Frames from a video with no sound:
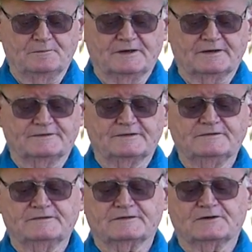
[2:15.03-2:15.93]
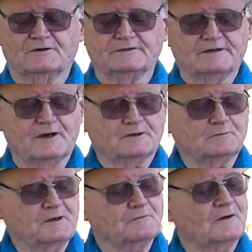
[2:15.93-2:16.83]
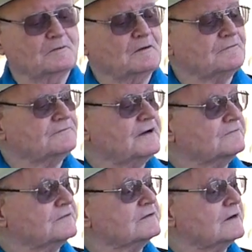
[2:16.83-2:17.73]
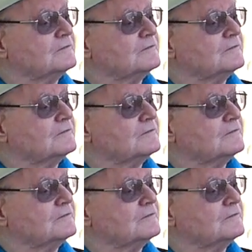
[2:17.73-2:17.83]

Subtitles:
because this turns out to be one of my favorite.